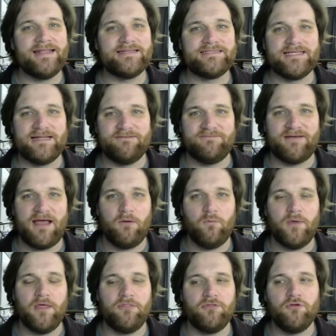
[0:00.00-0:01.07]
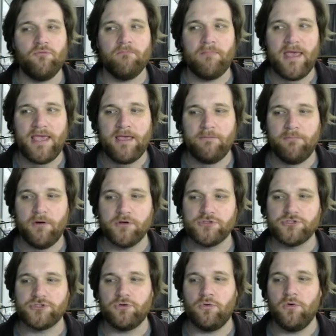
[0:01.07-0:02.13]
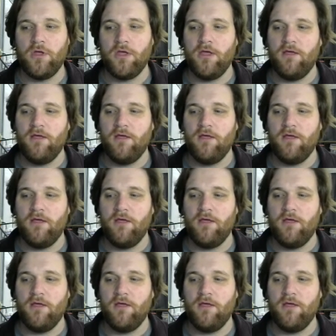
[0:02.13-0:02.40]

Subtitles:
identify with, you make it personal,